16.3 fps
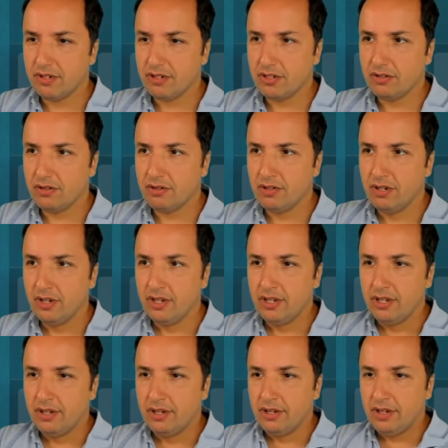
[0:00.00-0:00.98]
So
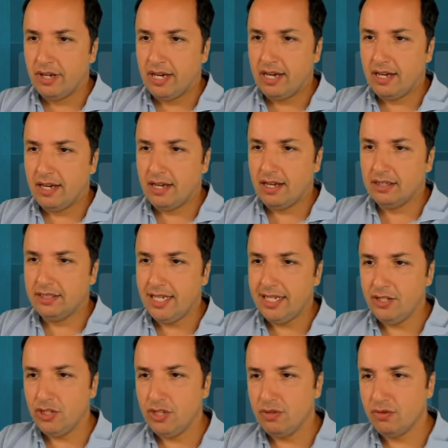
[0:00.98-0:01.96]

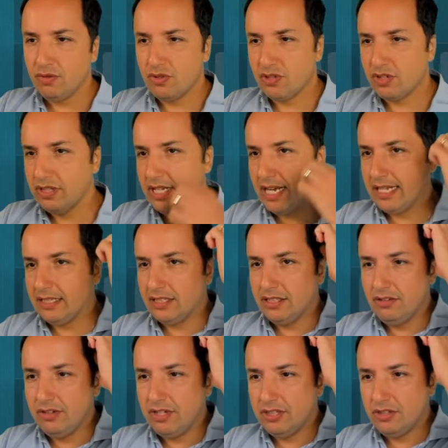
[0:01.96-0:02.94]
that shows that
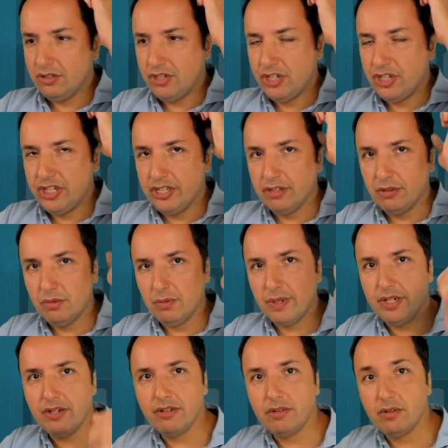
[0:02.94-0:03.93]
you need to chill when
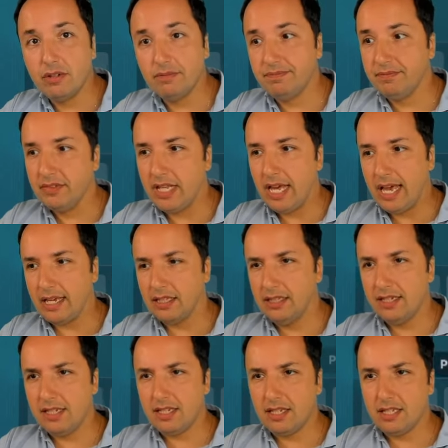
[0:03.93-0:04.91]
you're like,
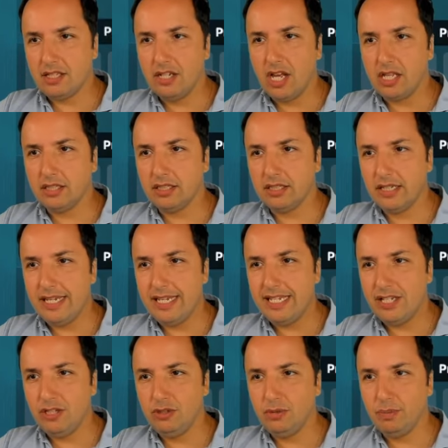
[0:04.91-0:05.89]
this is not
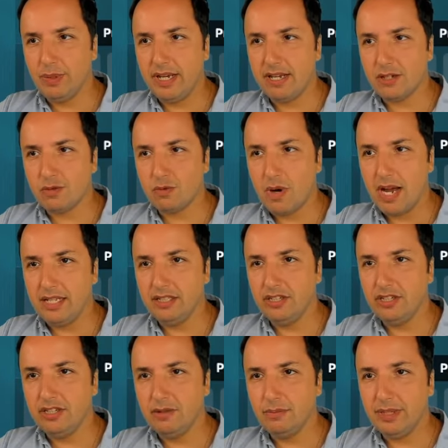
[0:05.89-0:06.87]
easy to play as white
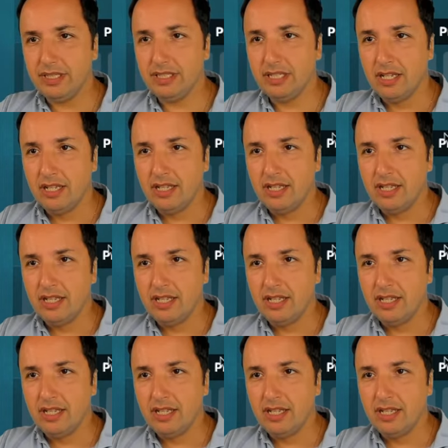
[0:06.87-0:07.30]
here, but